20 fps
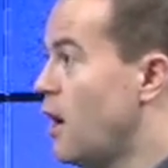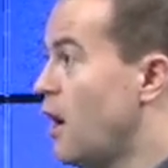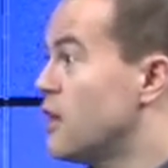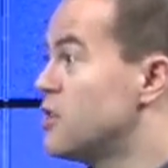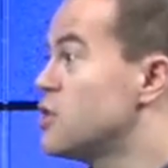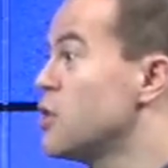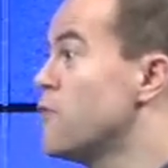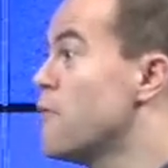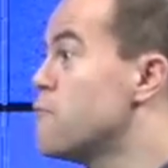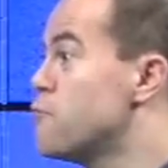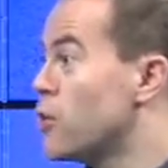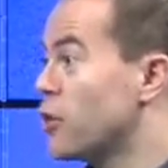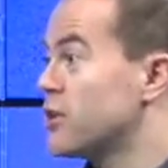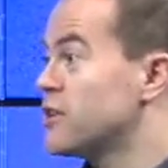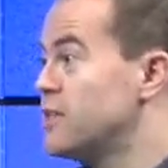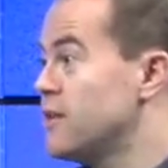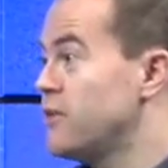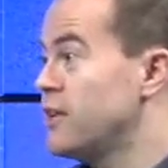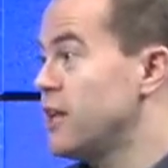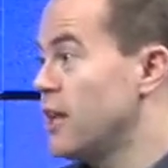And so for
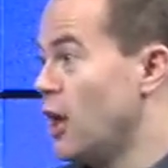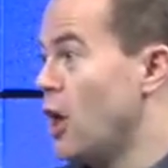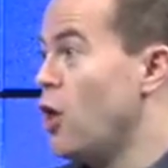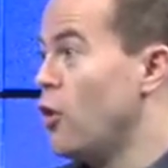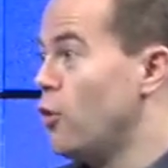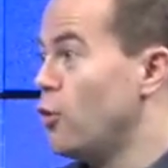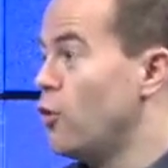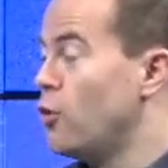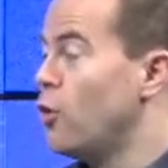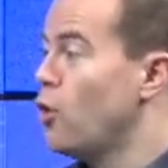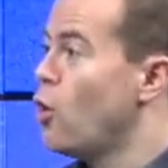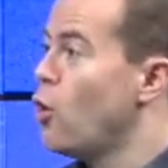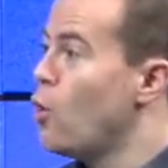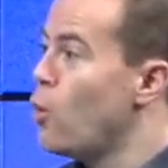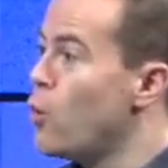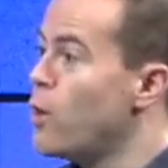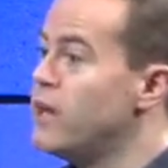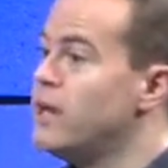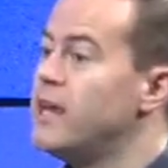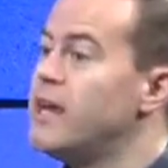productivity alone,
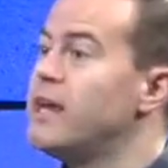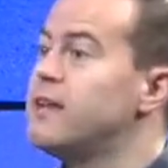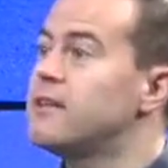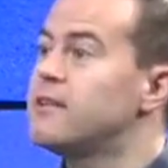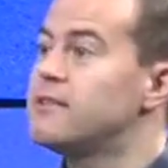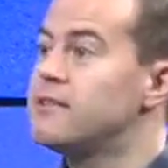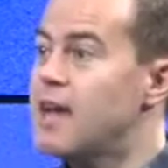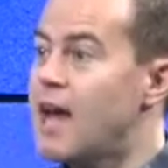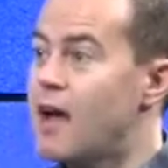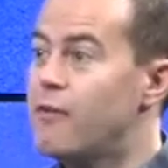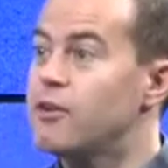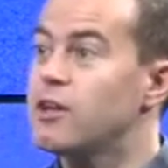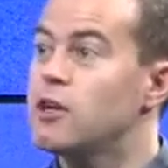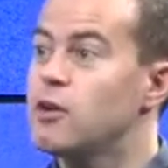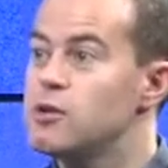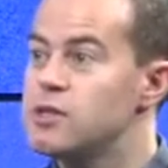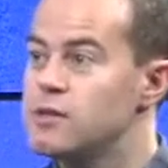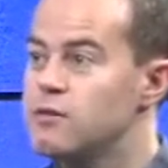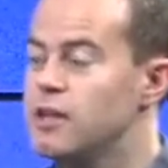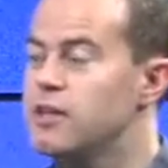we need to have
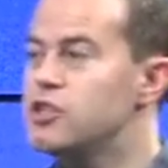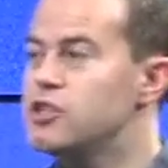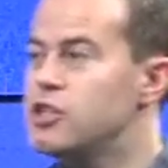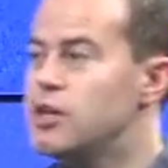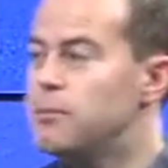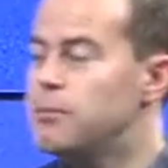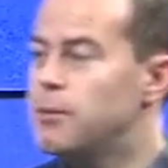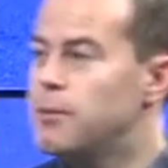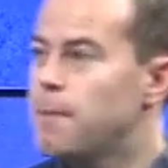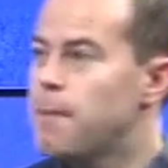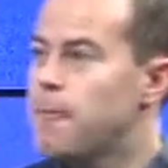inclusive leadership.